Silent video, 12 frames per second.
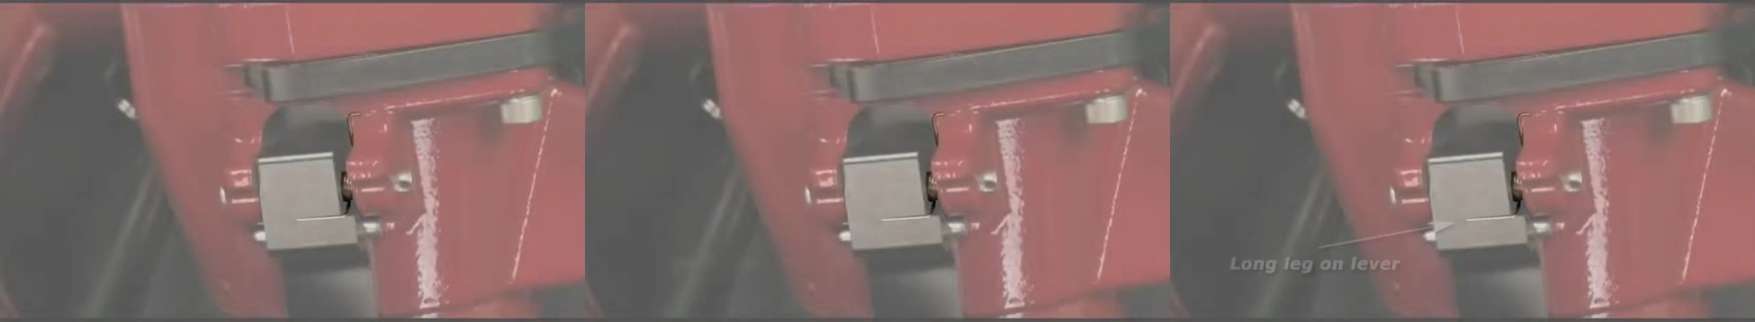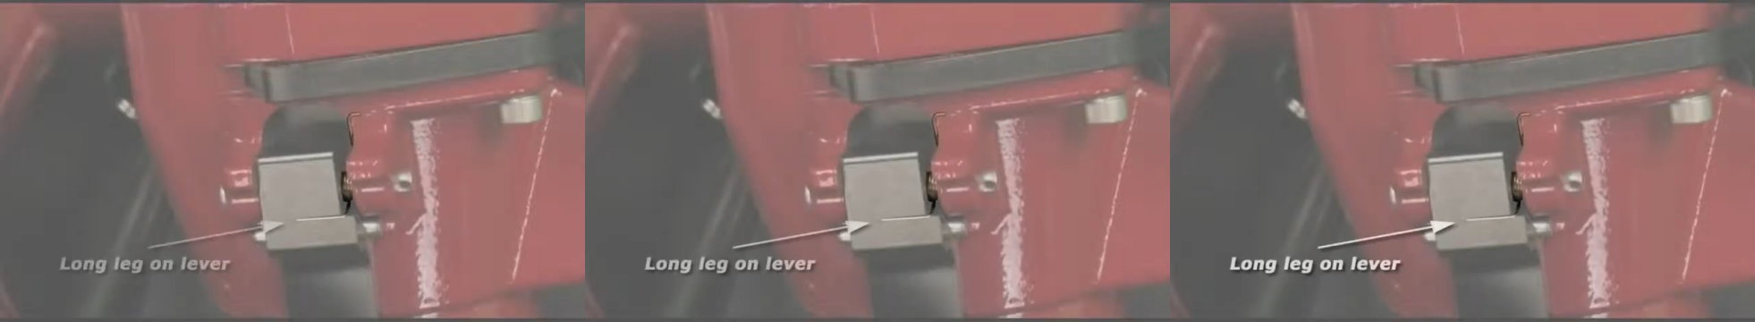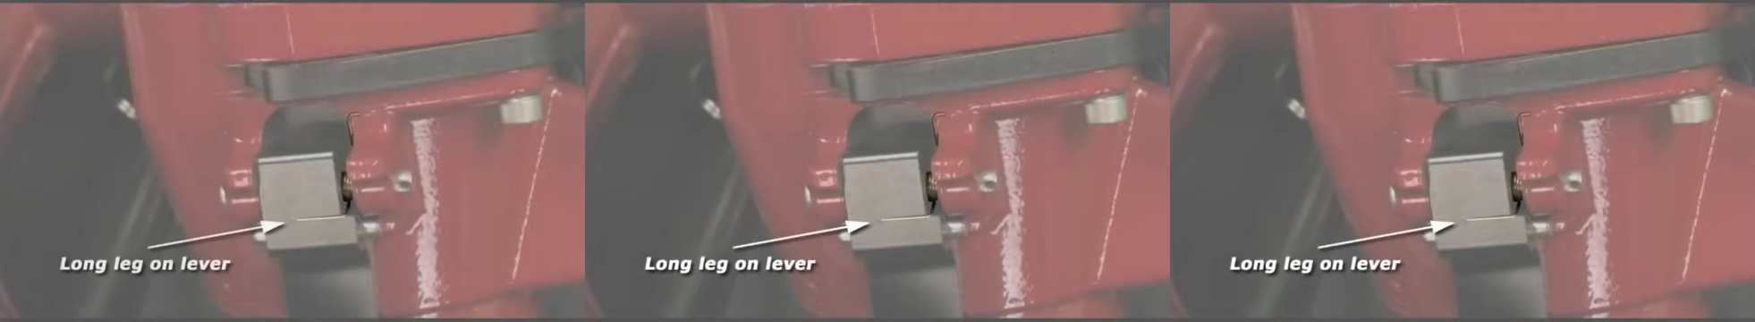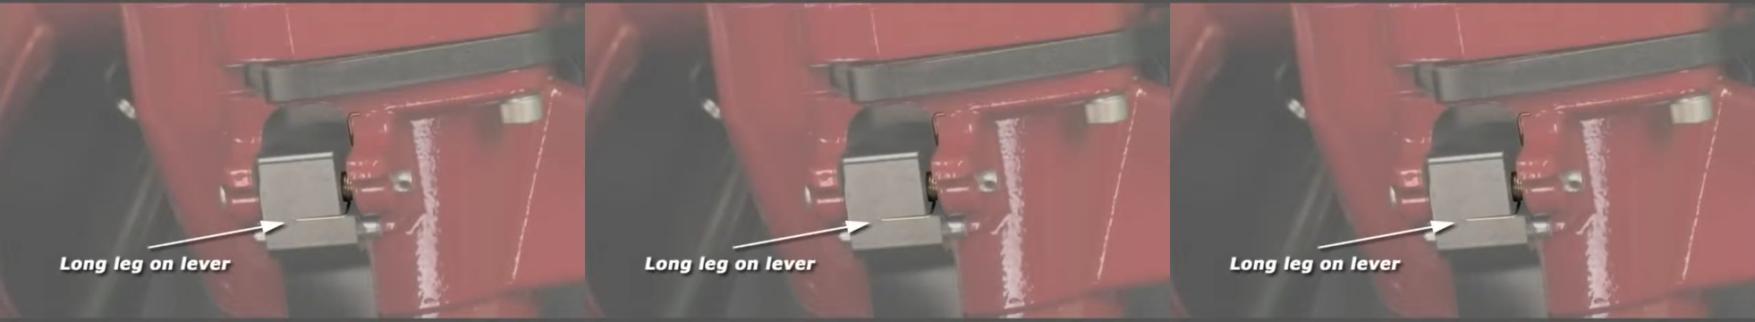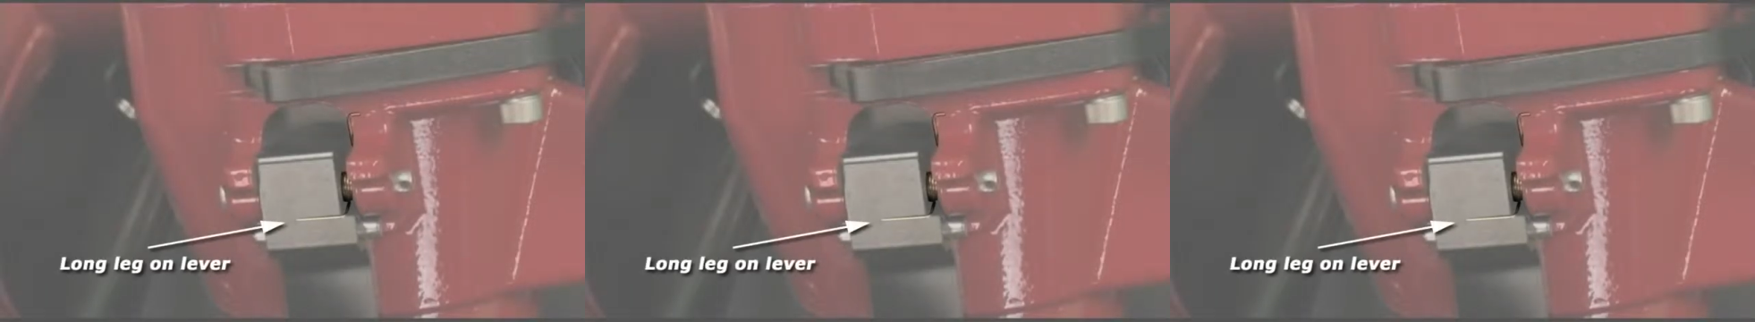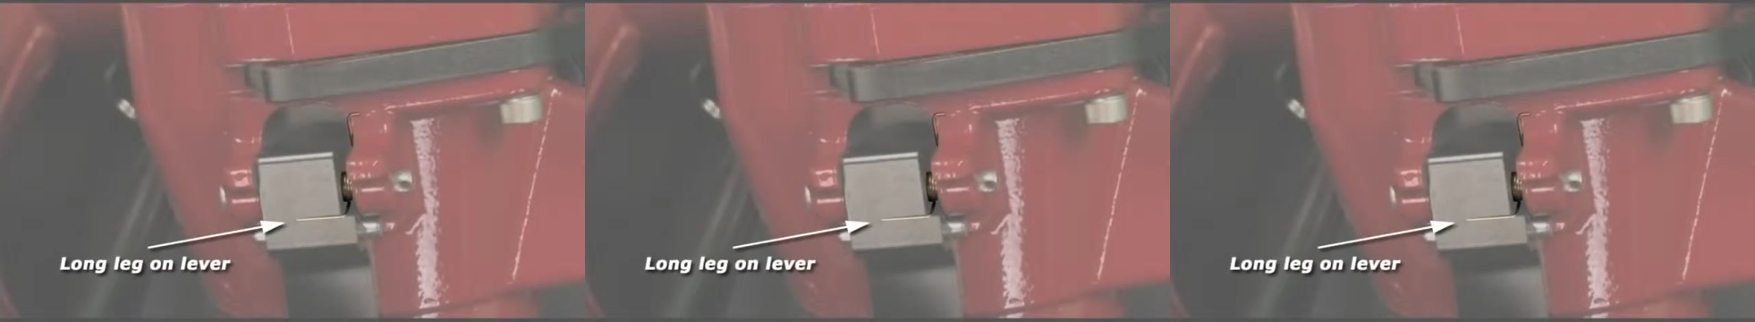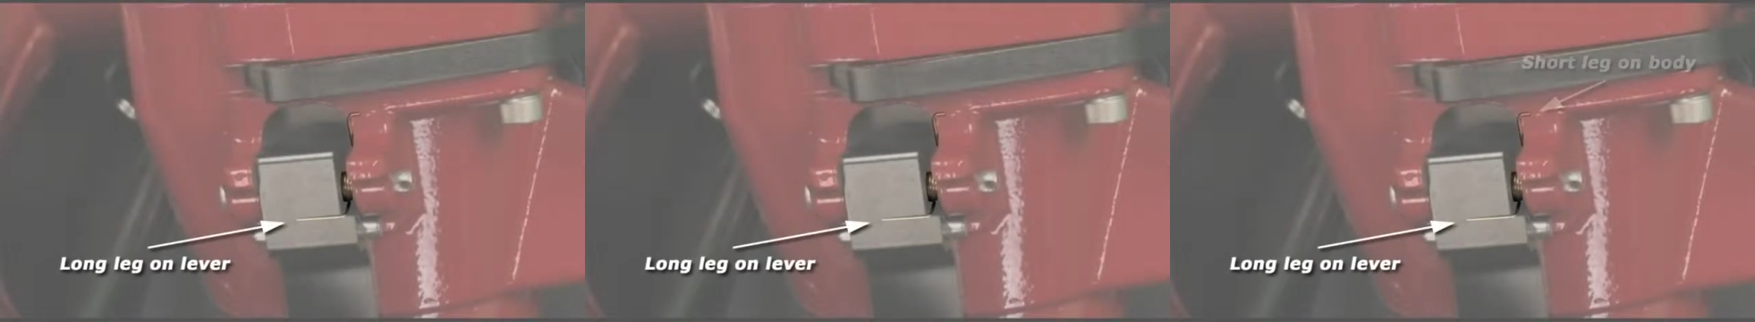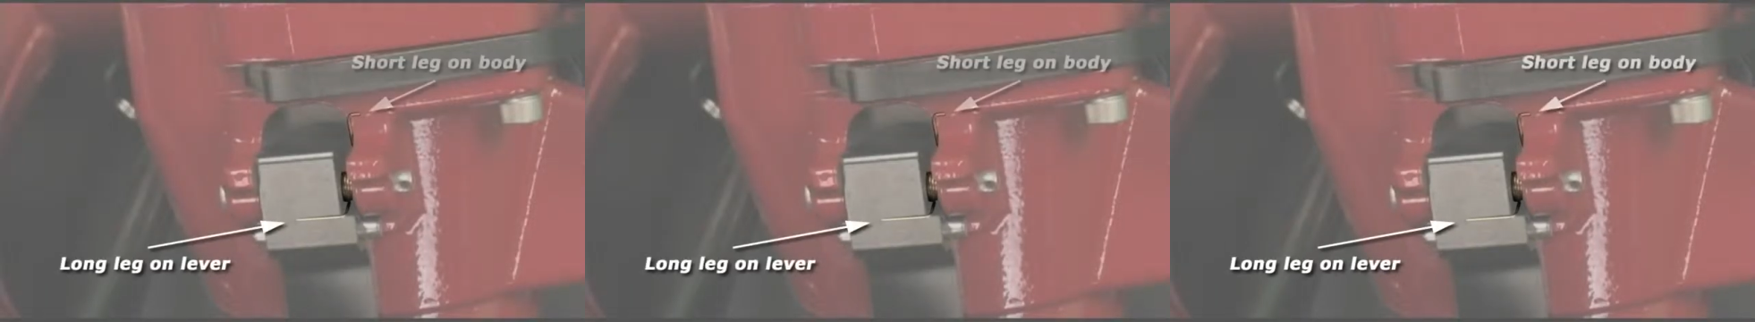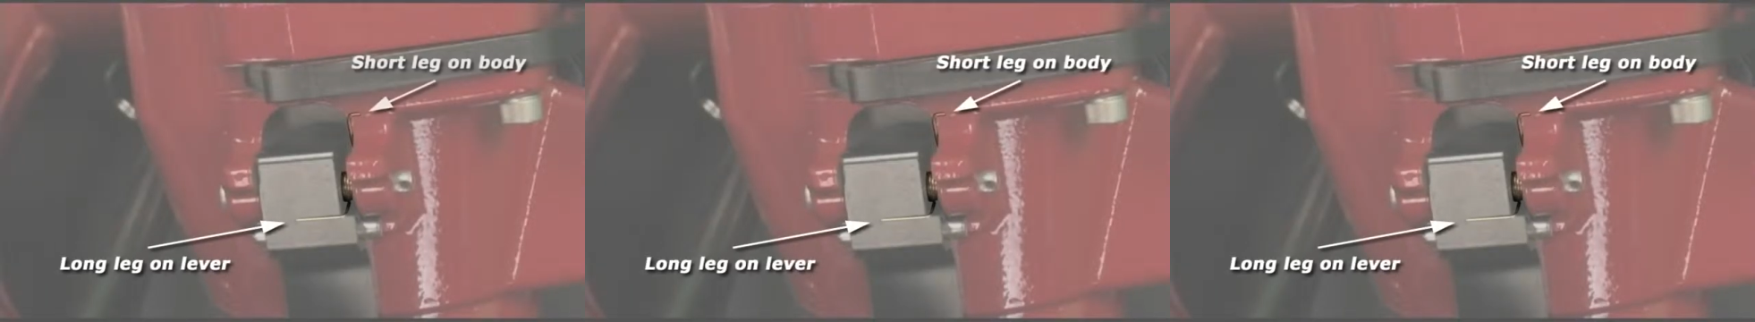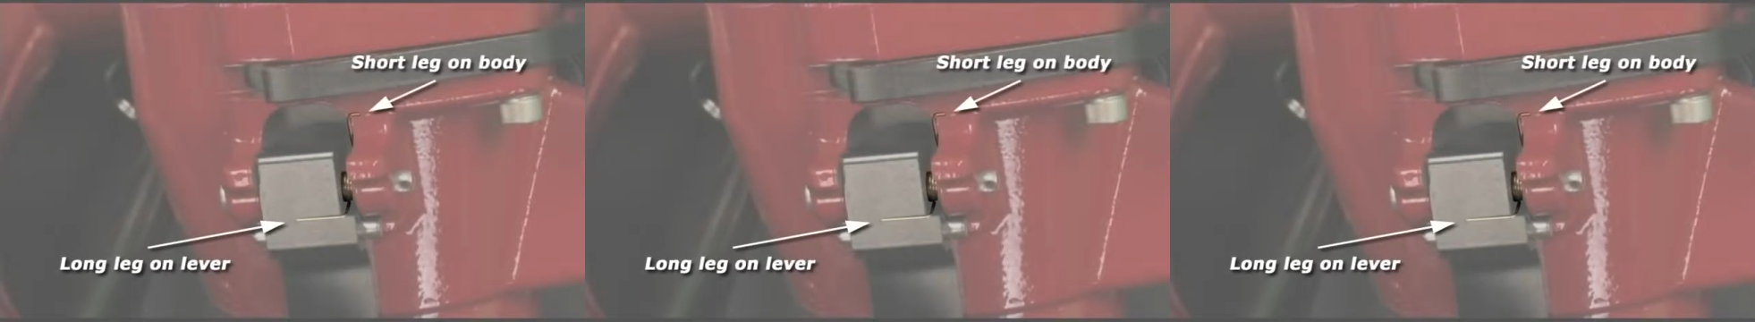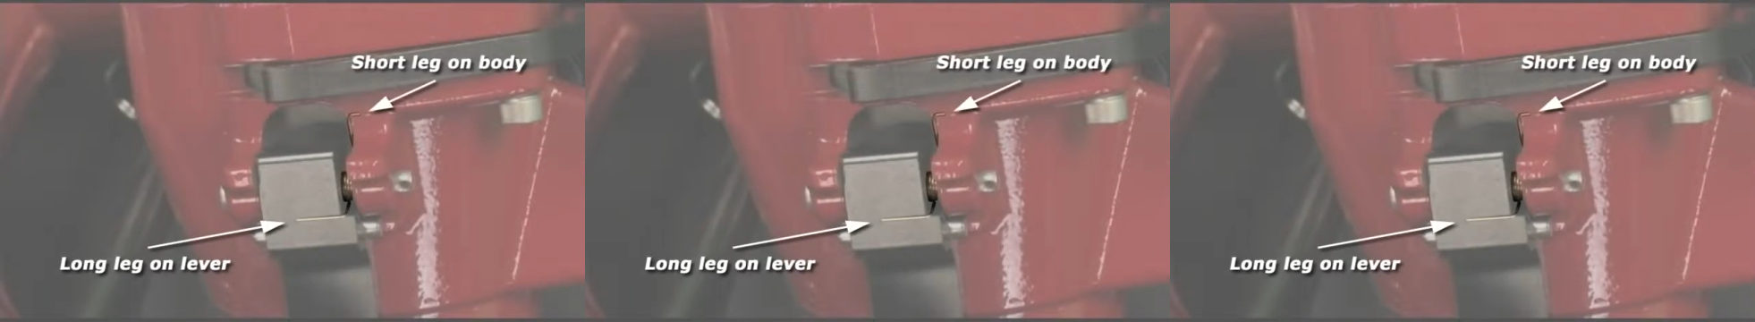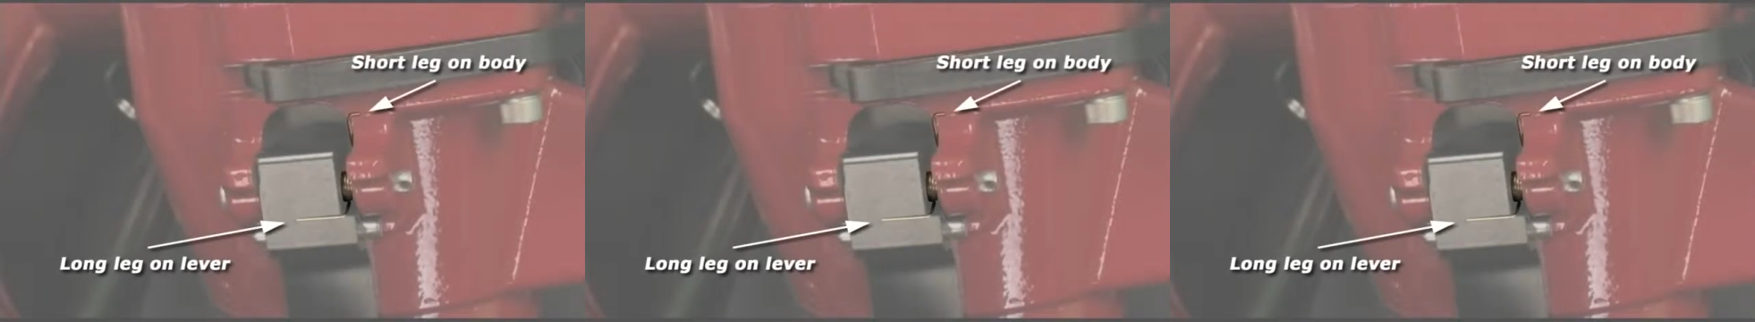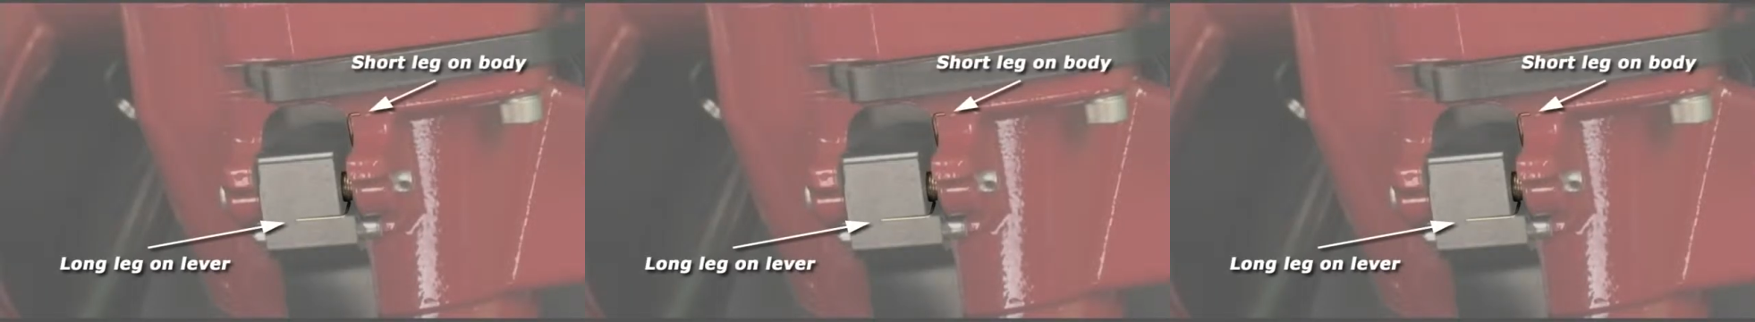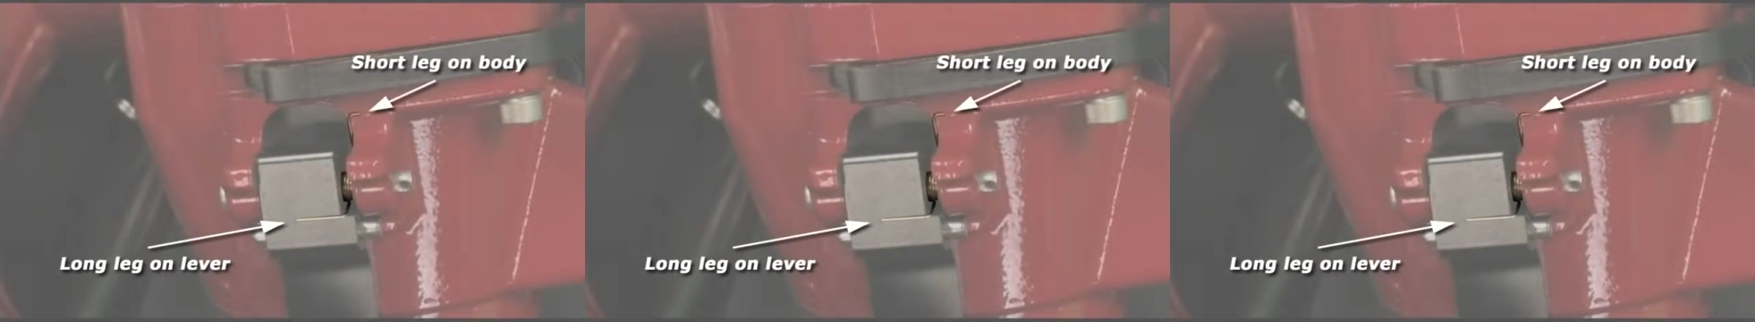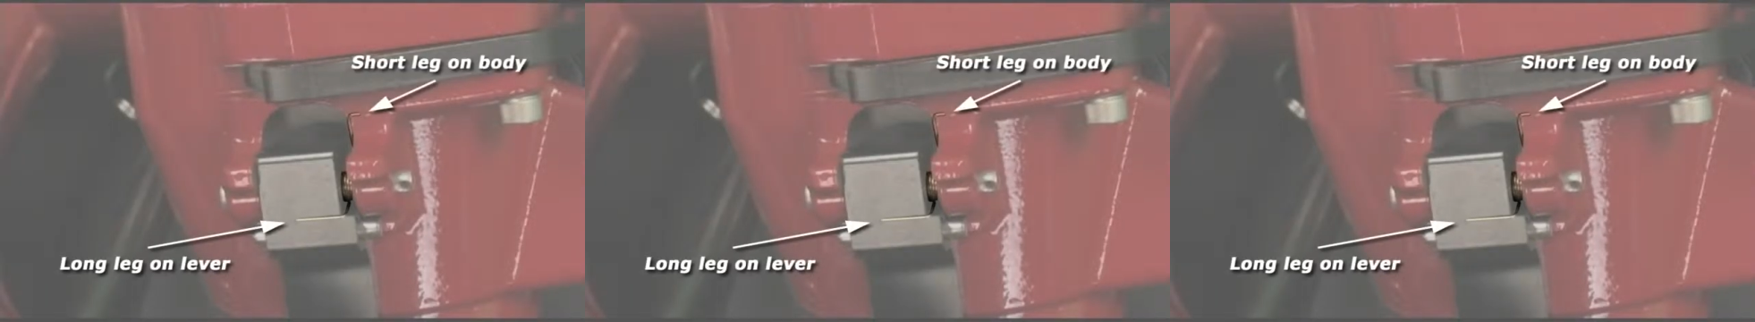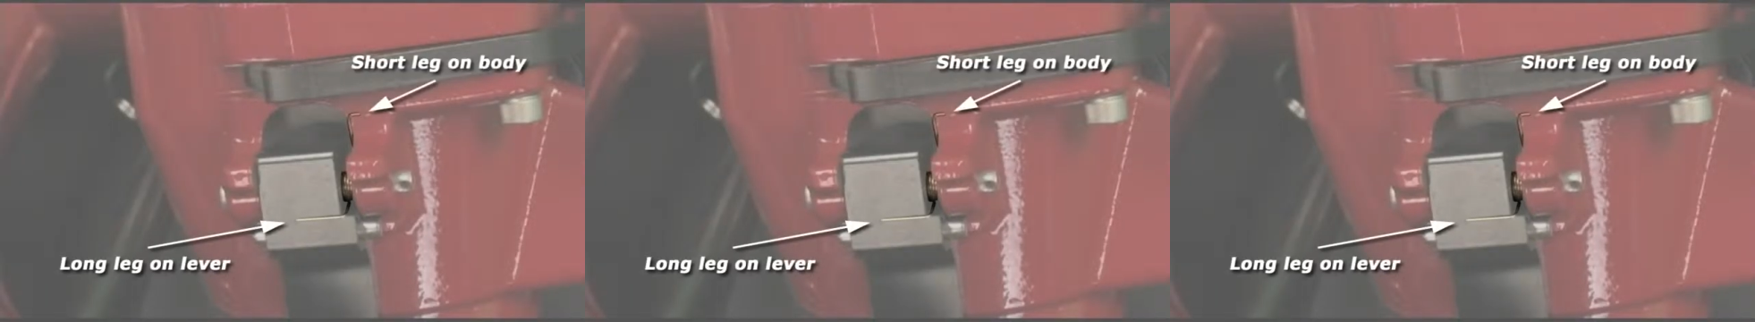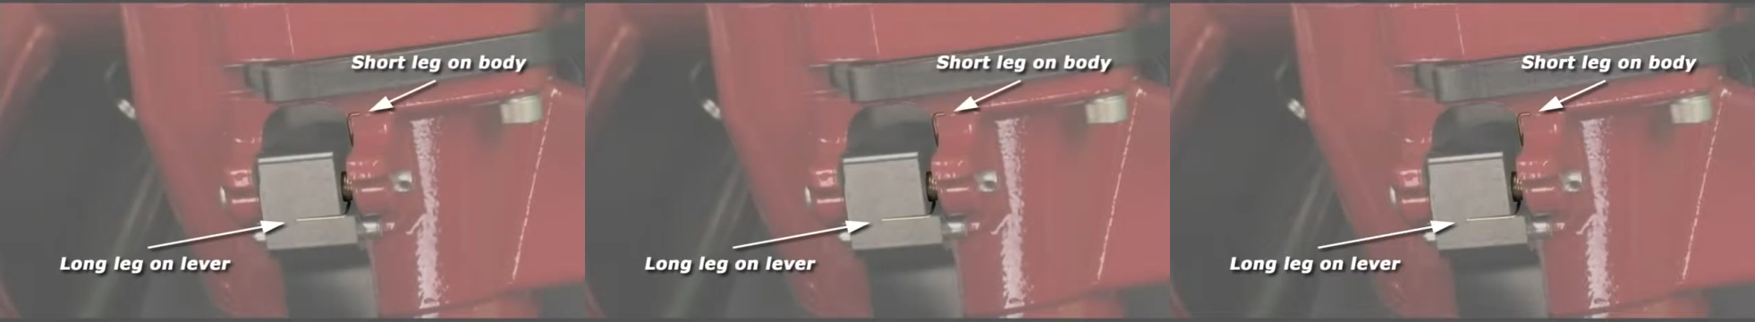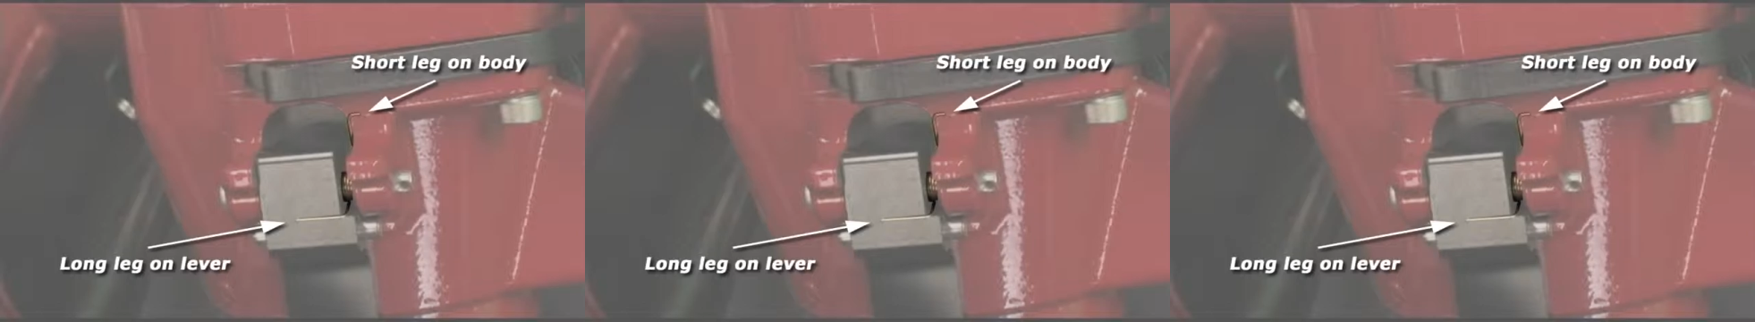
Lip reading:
[unreadable: no face in view]